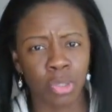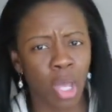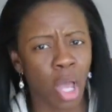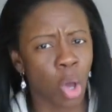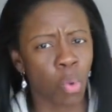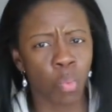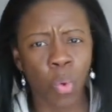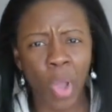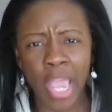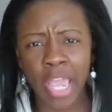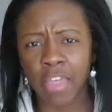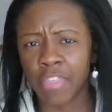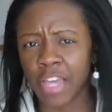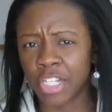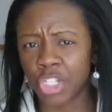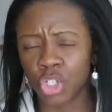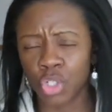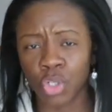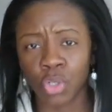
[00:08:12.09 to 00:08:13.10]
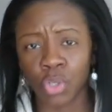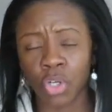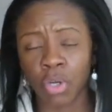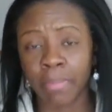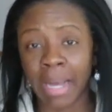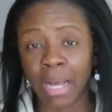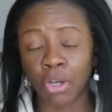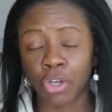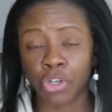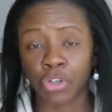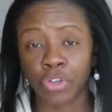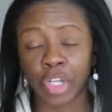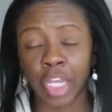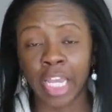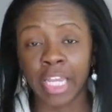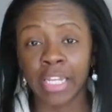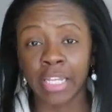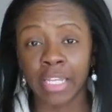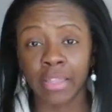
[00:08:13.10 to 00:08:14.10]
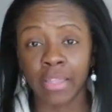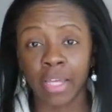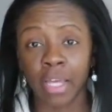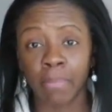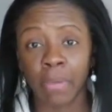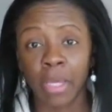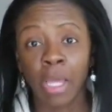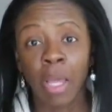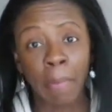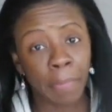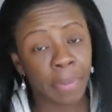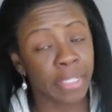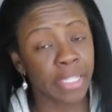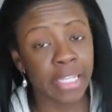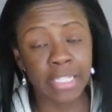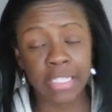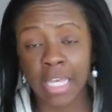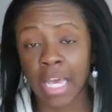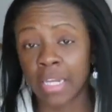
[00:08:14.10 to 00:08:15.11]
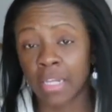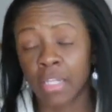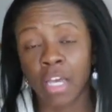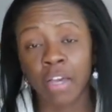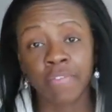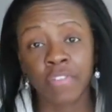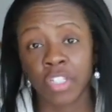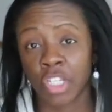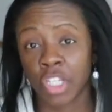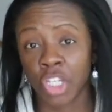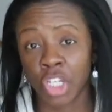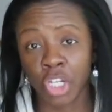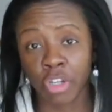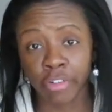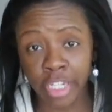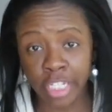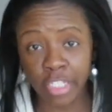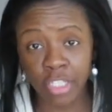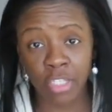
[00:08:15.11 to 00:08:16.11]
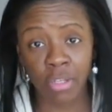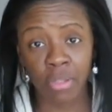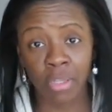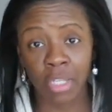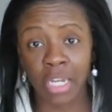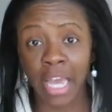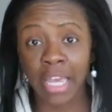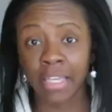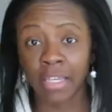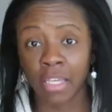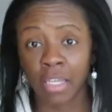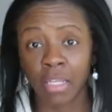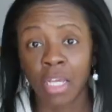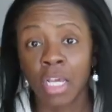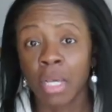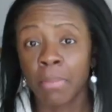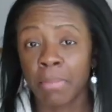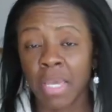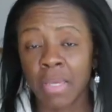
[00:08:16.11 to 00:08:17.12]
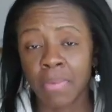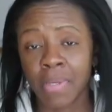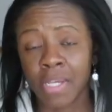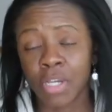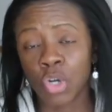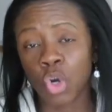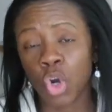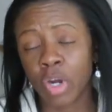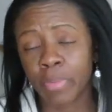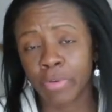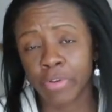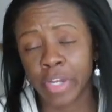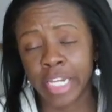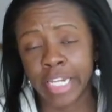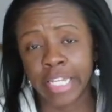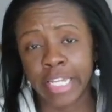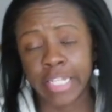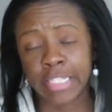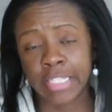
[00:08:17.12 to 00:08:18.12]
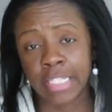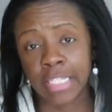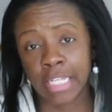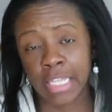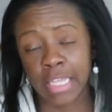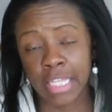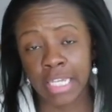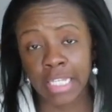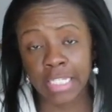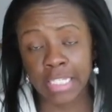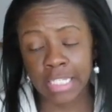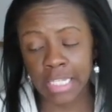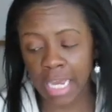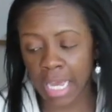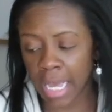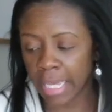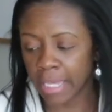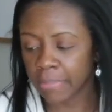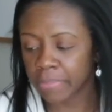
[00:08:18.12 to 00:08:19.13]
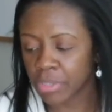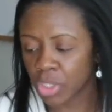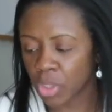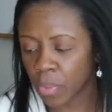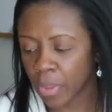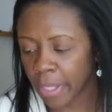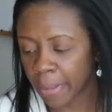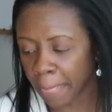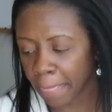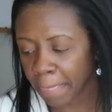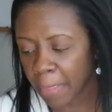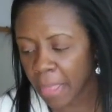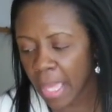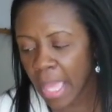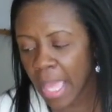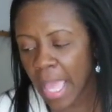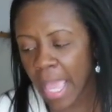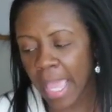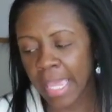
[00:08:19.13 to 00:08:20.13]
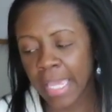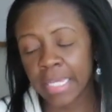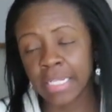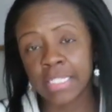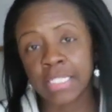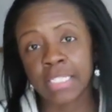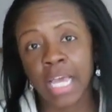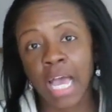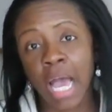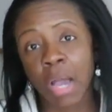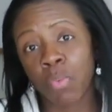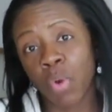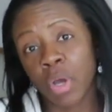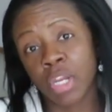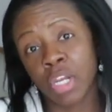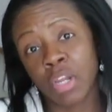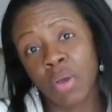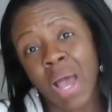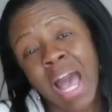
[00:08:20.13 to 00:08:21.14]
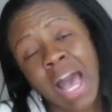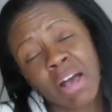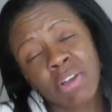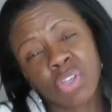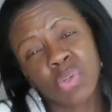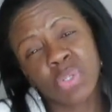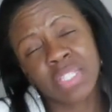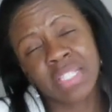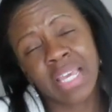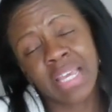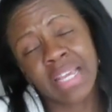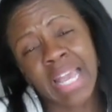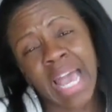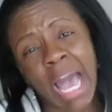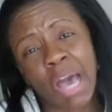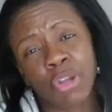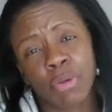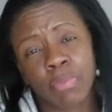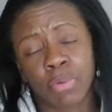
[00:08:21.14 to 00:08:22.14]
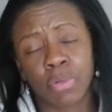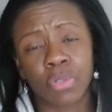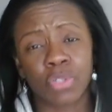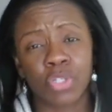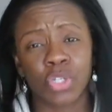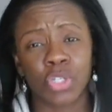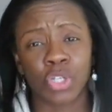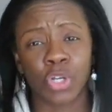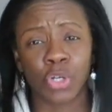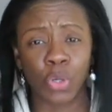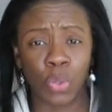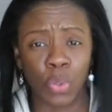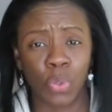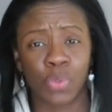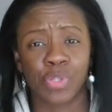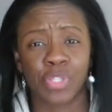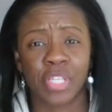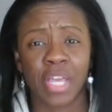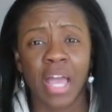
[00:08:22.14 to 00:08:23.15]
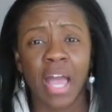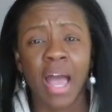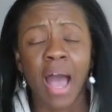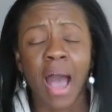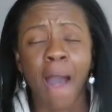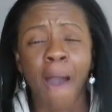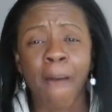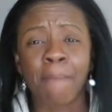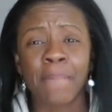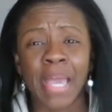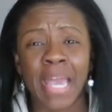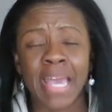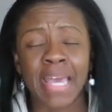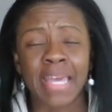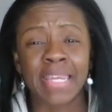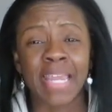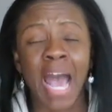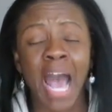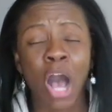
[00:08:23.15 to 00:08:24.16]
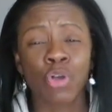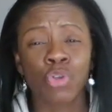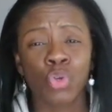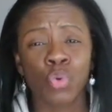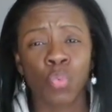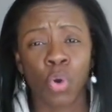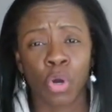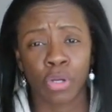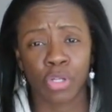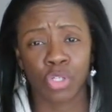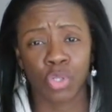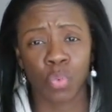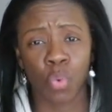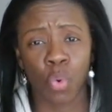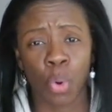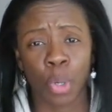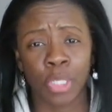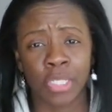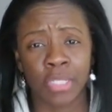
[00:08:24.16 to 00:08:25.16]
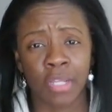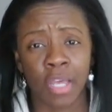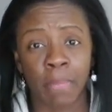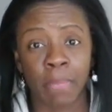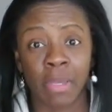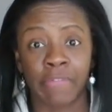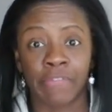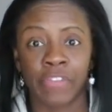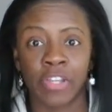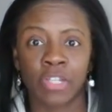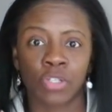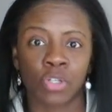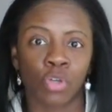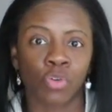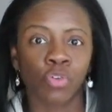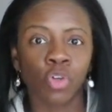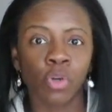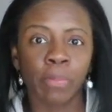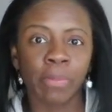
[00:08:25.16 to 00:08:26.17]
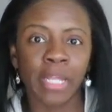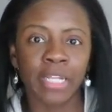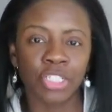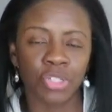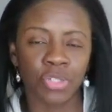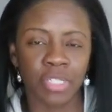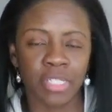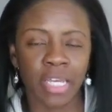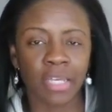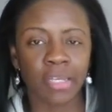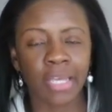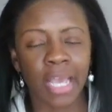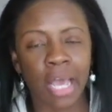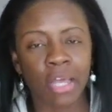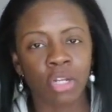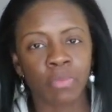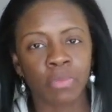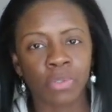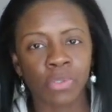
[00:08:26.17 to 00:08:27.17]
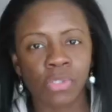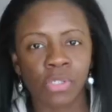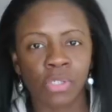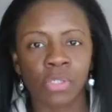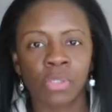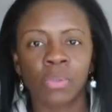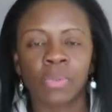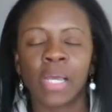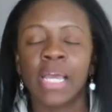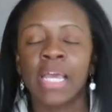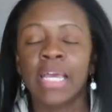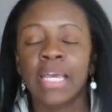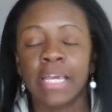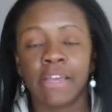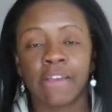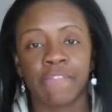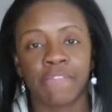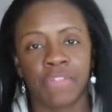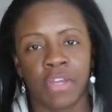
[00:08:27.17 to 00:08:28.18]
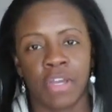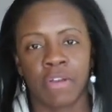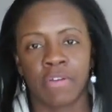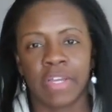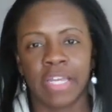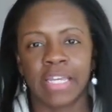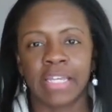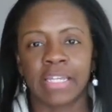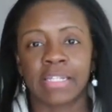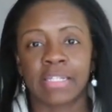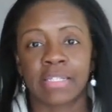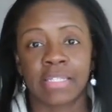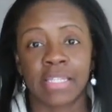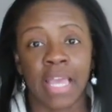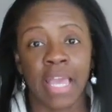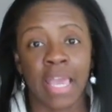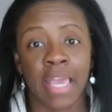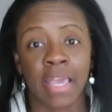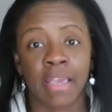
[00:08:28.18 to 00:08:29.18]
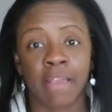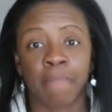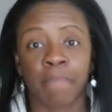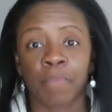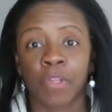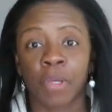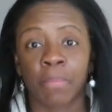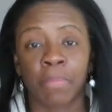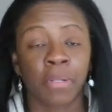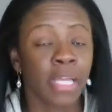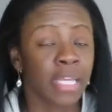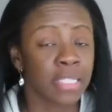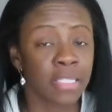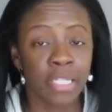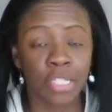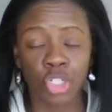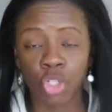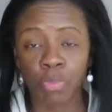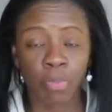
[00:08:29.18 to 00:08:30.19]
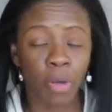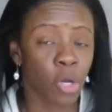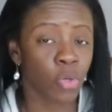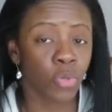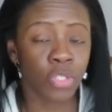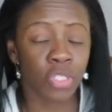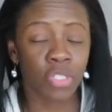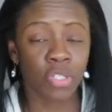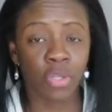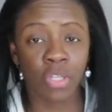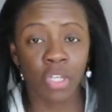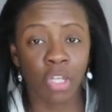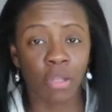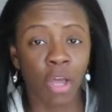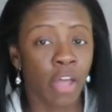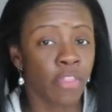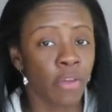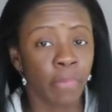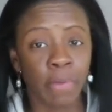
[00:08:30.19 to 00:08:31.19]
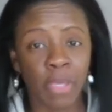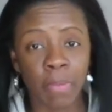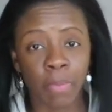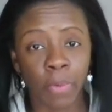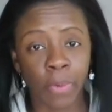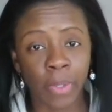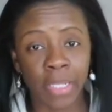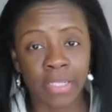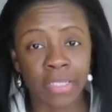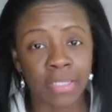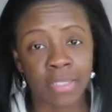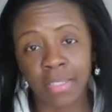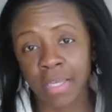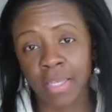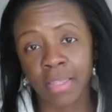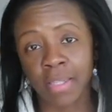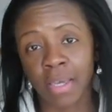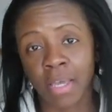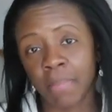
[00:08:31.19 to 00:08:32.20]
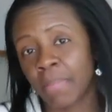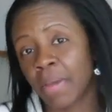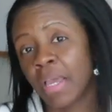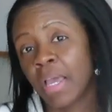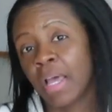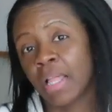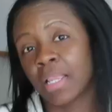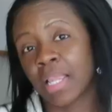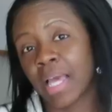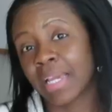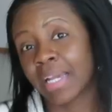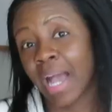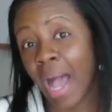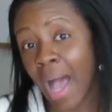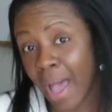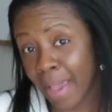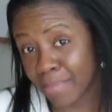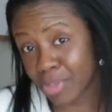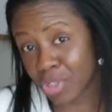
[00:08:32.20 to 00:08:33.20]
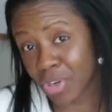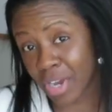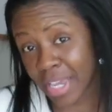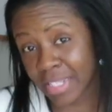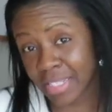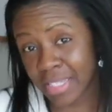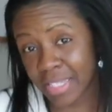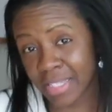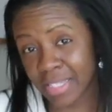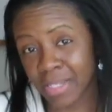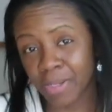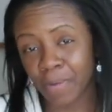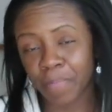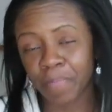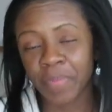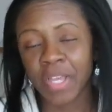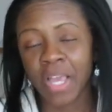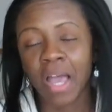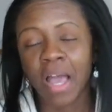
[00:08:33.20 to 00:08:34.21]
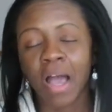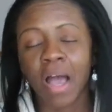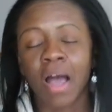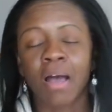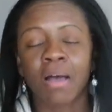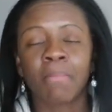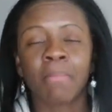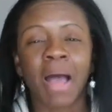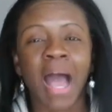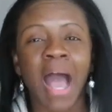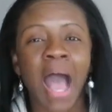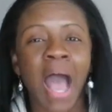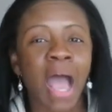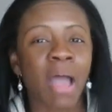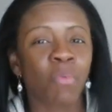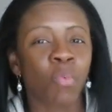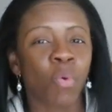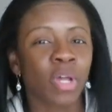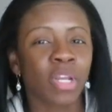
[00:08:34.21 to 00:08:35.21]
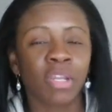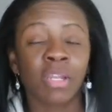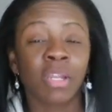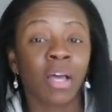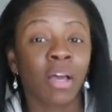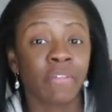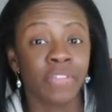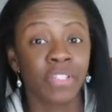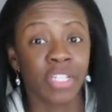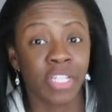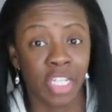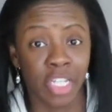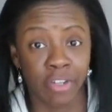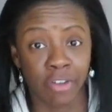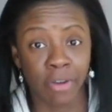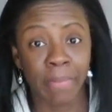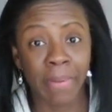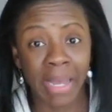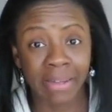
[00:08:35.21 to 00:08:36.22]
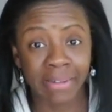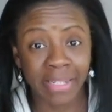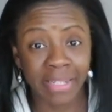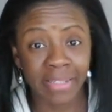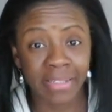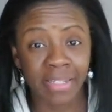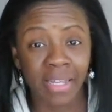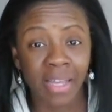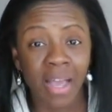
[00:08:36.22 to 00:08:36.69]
a way that you go about creating them, please, I'd love to hear it so that I can maybe incorporate it into the things that I am doing. And I want to know how you stay accountable to your goals and how you work towards them. If there's a group that you stay accountable to, if there is a place that you post so that other people can see them like I'm trying to do, I would love to hear about it.